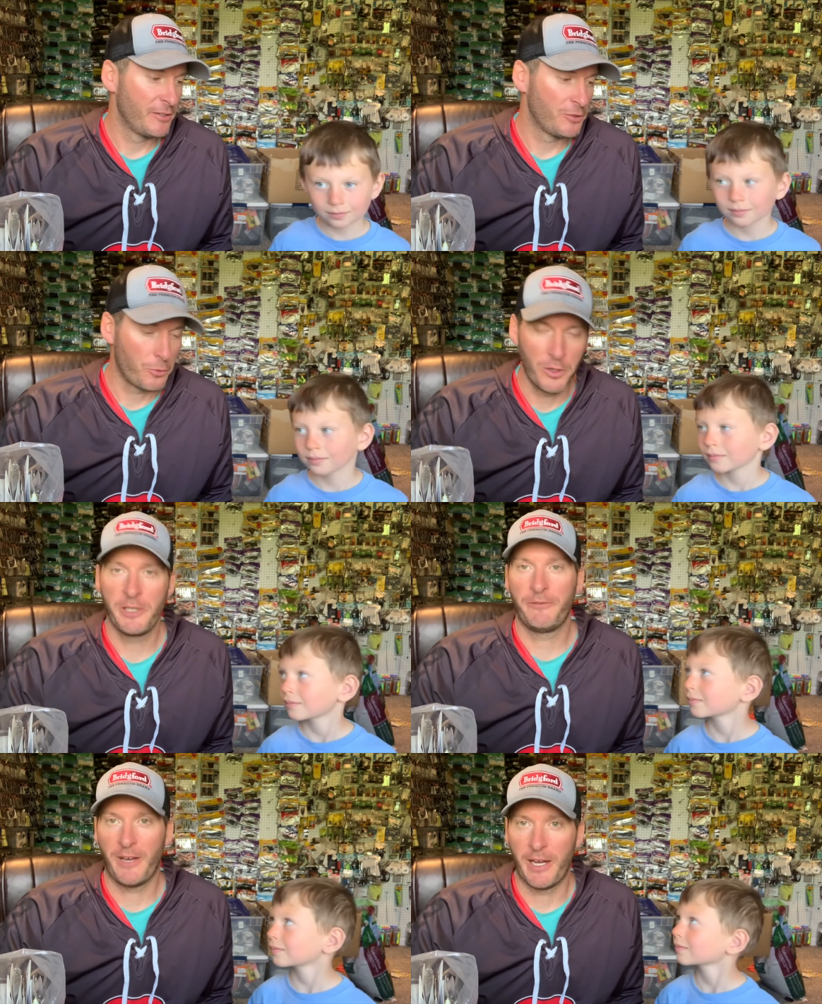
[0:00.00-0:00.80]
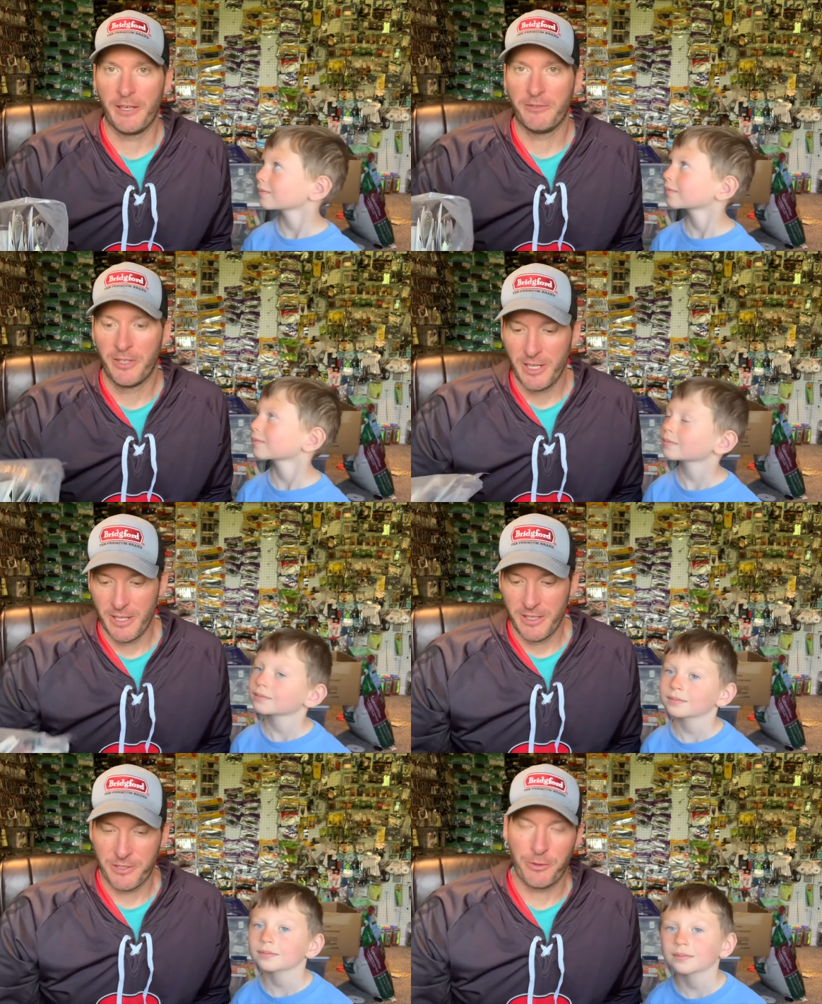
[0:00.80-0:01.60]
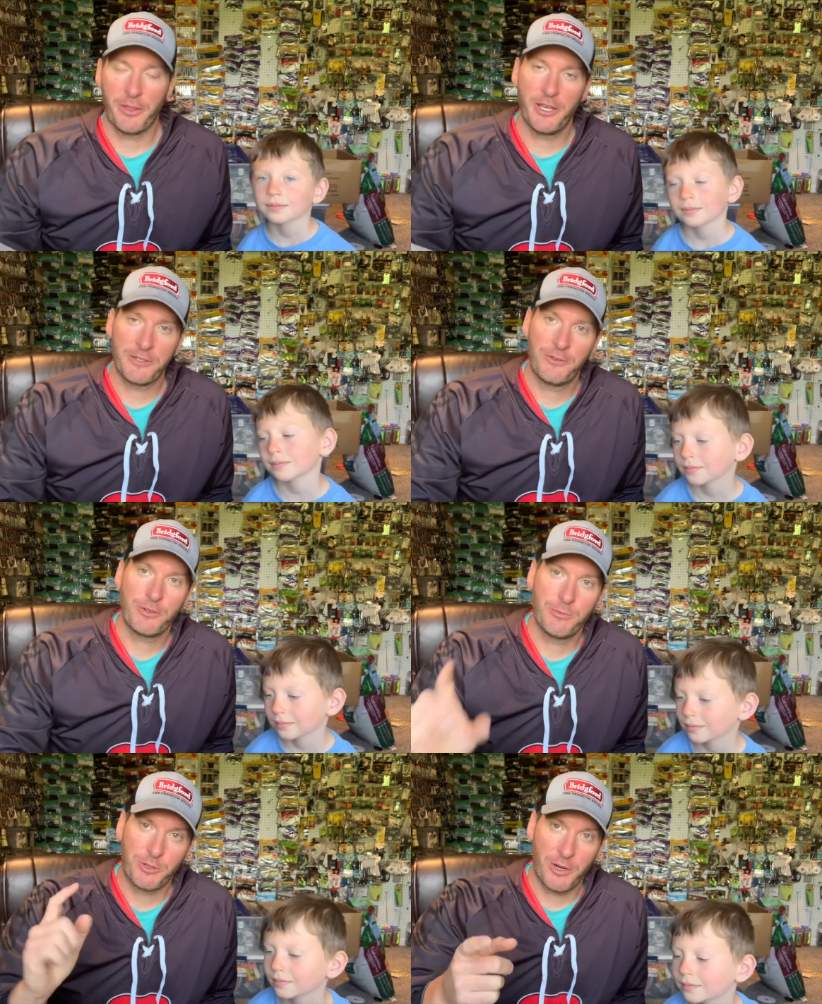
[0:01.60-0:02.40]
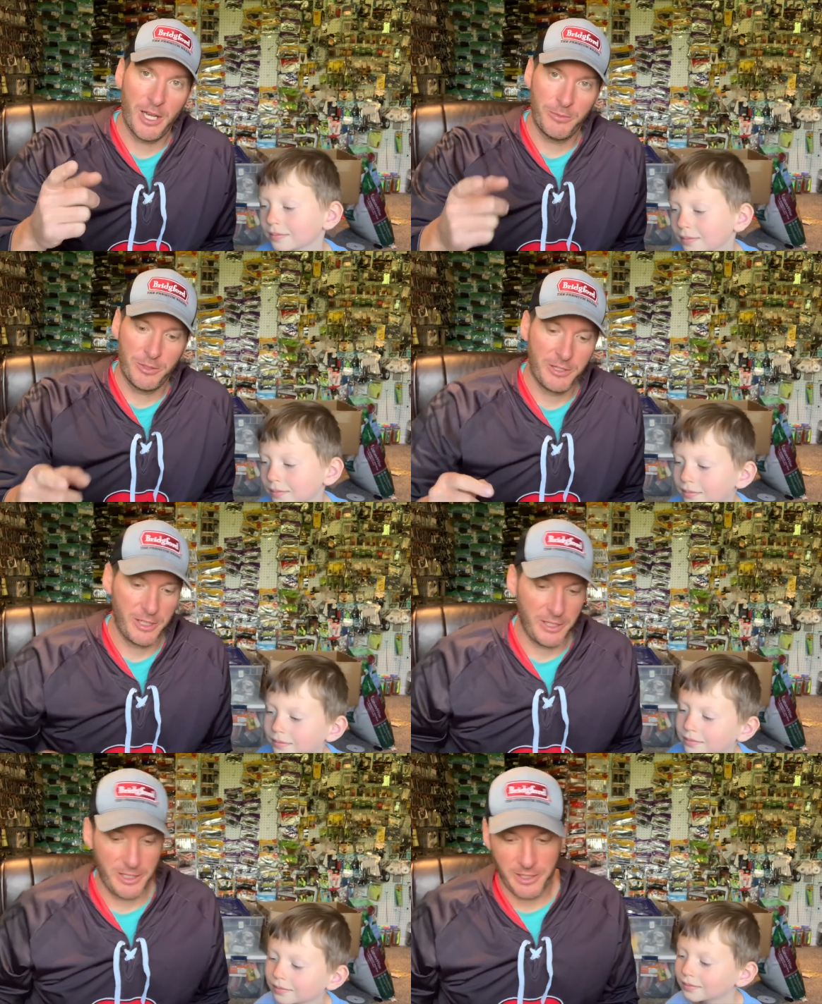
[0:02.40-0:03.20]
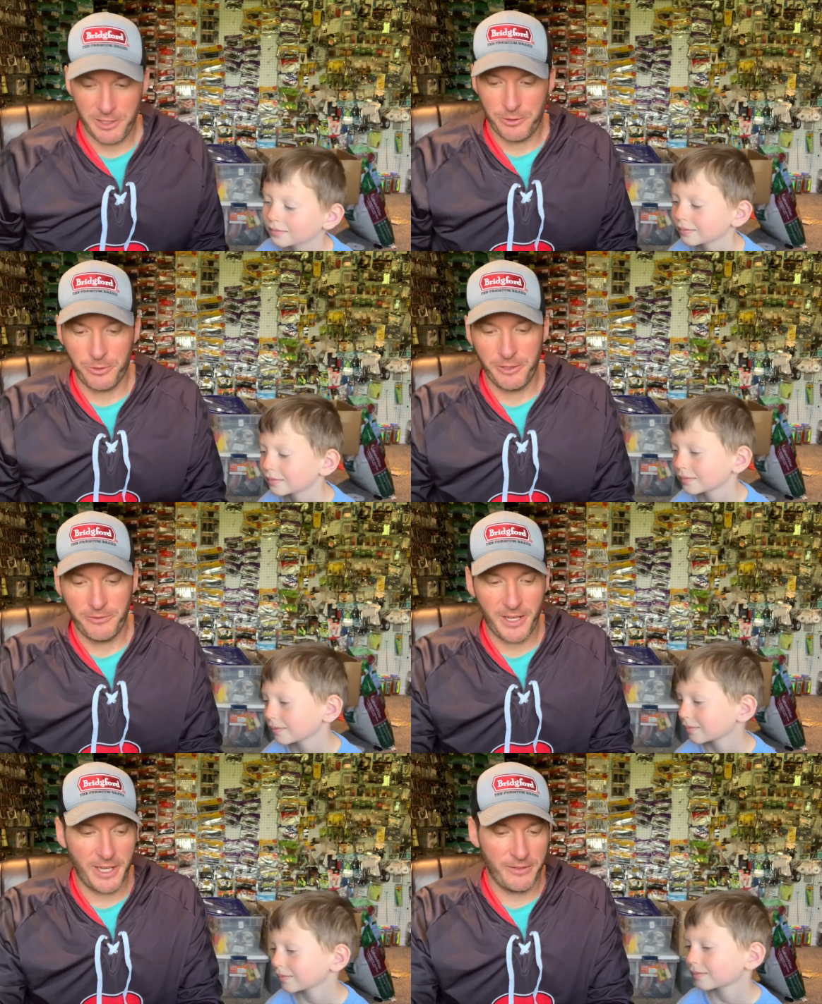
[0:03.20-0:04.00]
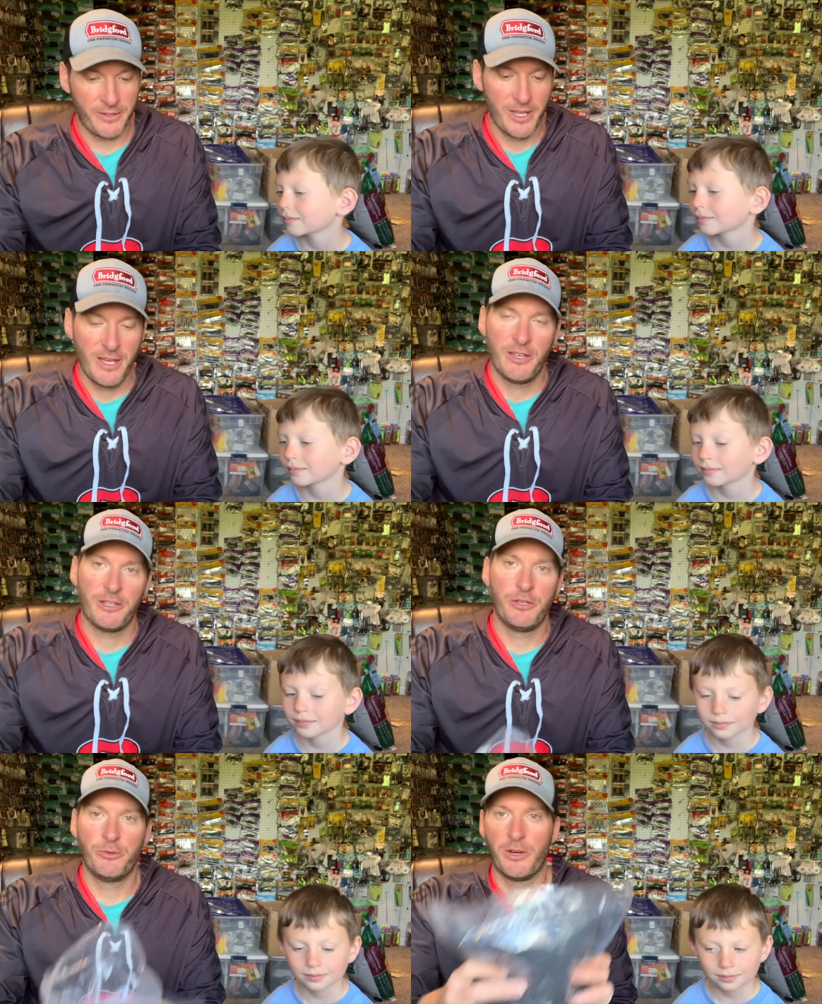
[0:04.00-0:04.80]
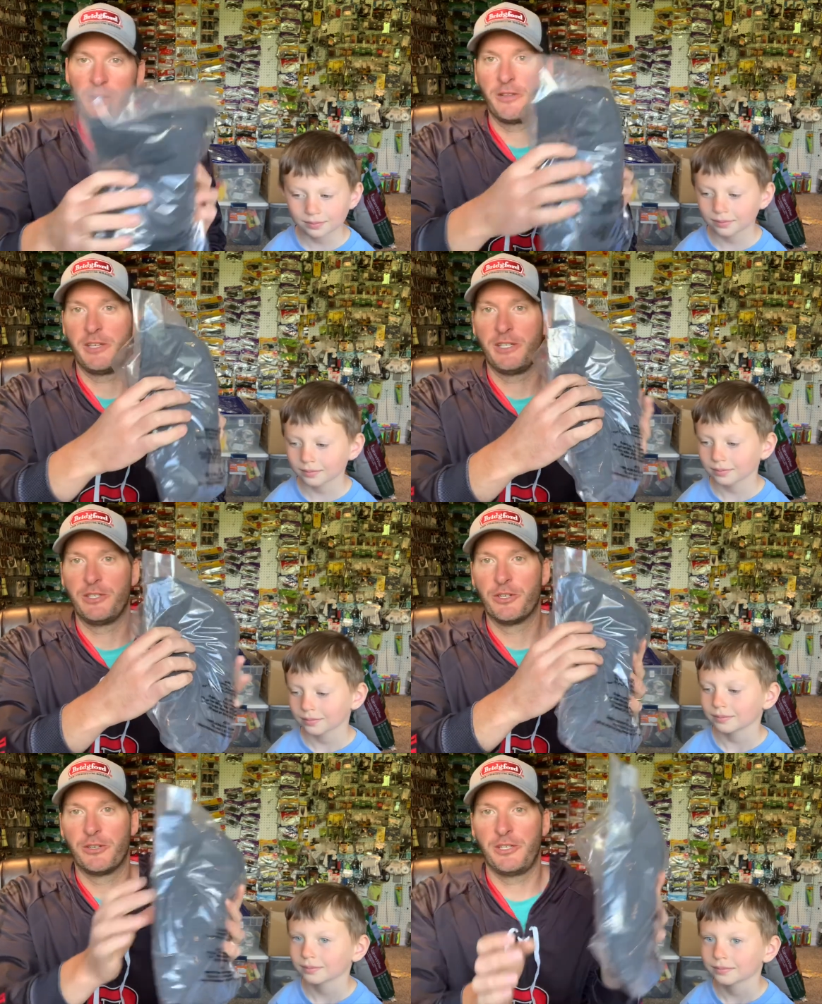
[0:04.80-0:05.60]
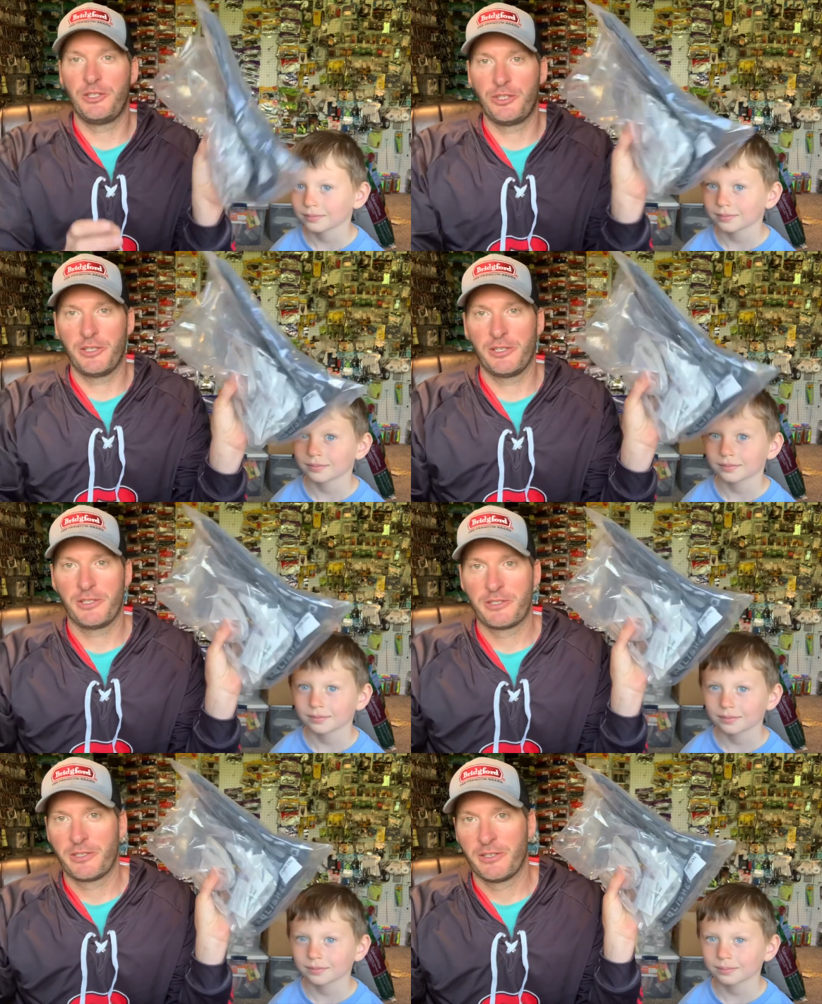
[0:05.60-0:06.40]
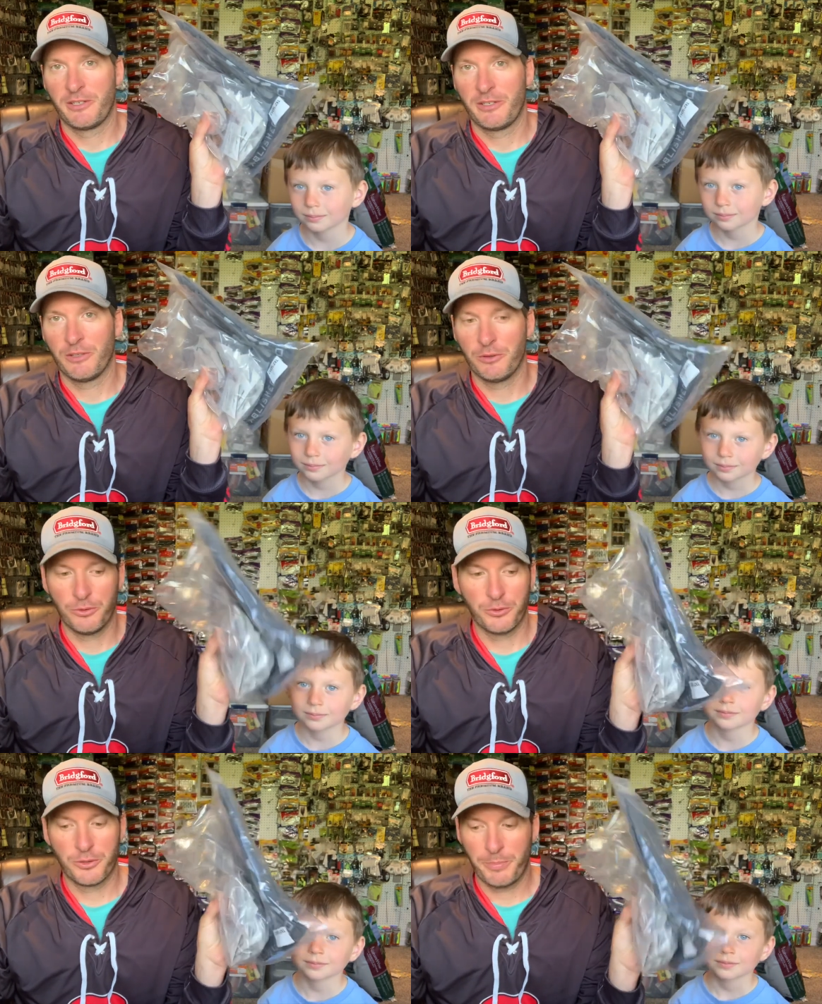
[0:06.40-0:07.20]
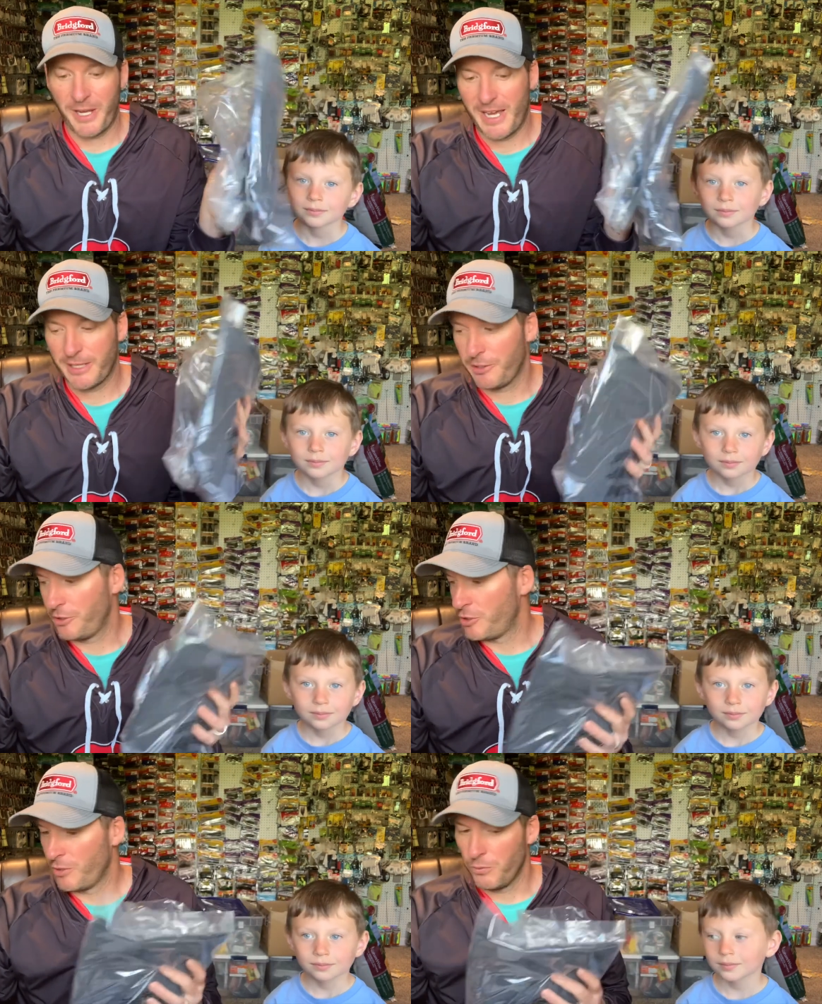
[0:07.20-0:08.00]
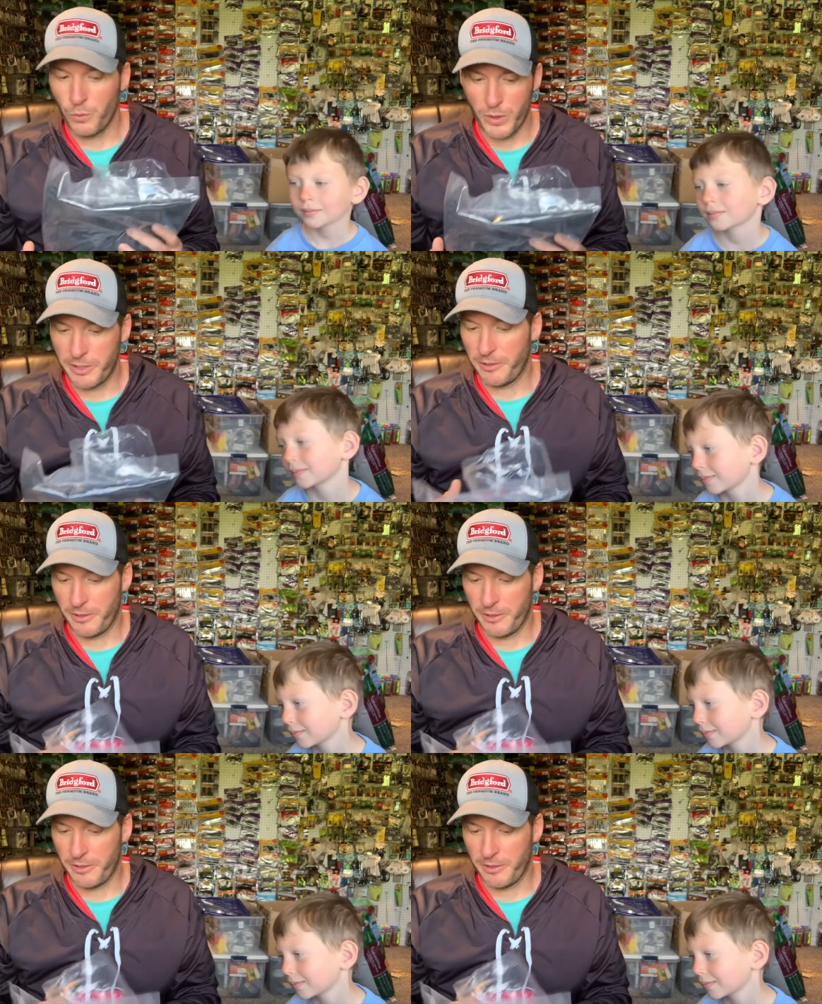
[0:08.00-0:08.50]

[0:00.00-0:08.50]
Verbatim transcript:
Speaker 1: twenty-five. So thanks for subscribing, D Higgy twenty-five. You are the Dirty Jigs lure package winner.